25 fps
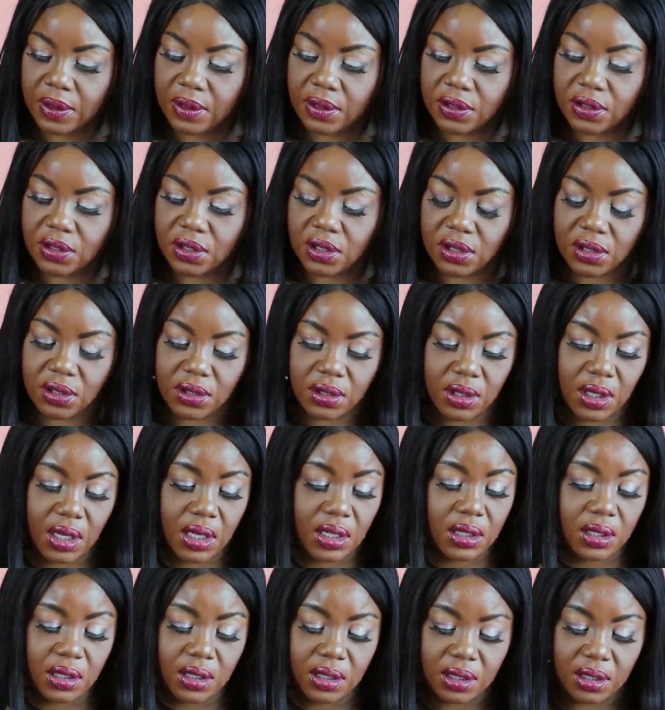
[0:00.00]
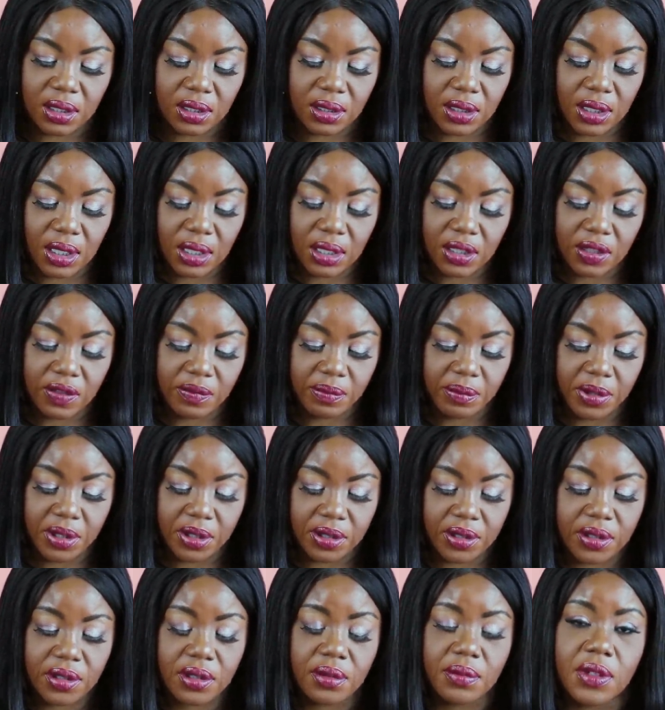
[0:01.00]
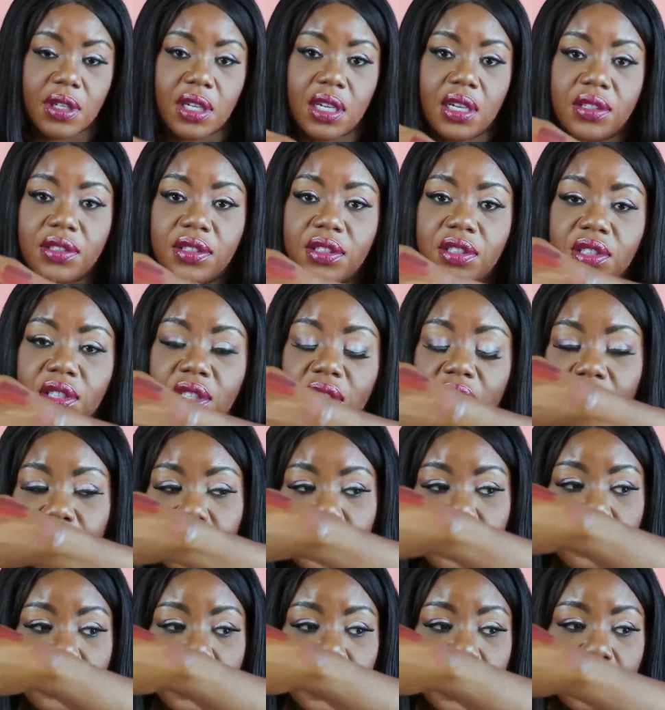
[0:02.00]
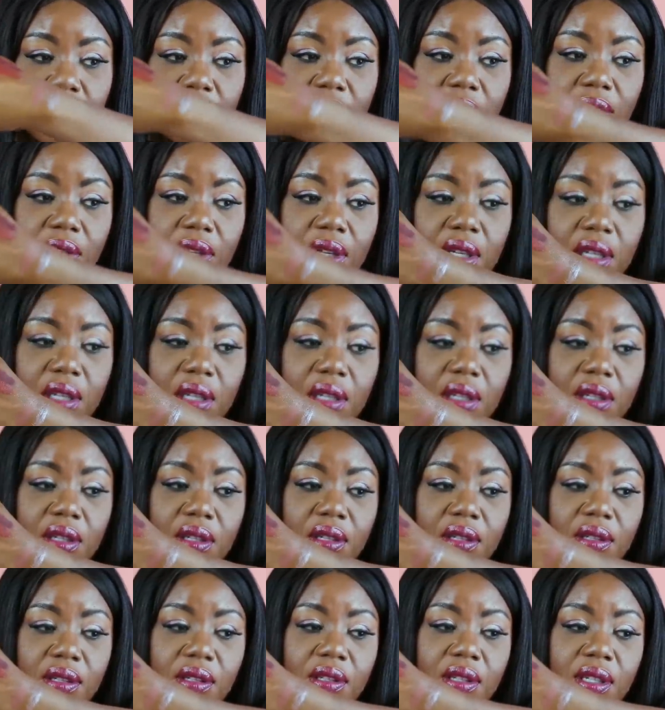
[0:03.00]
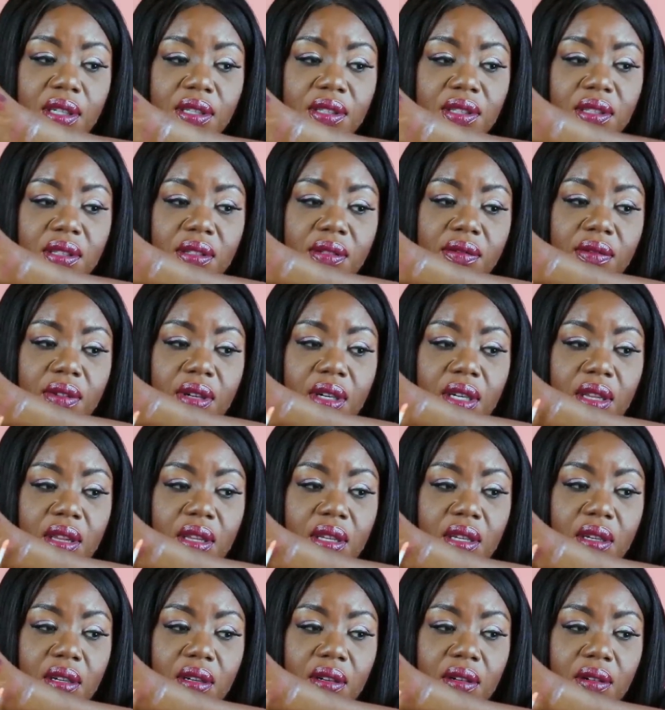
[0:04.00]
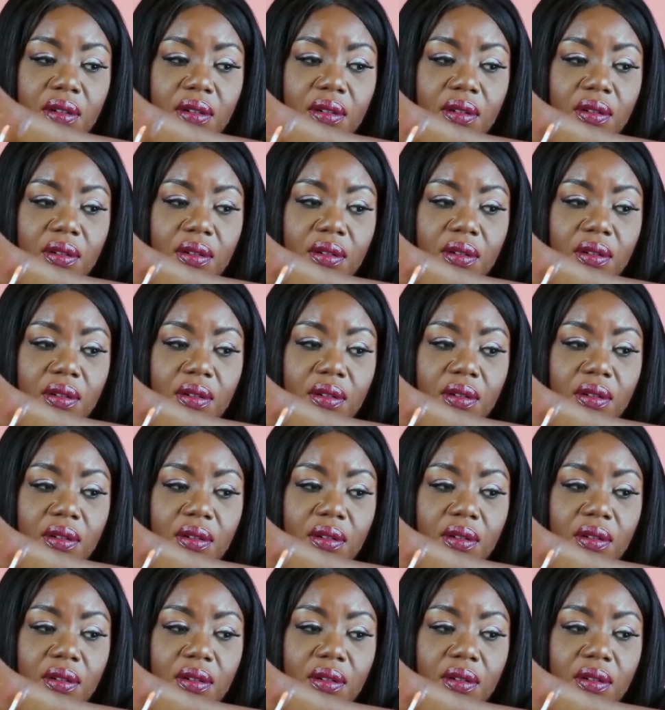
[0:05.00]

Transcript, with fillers: it's just, I love these. I love Buxom glosses. Y'all know that already. That's it right there.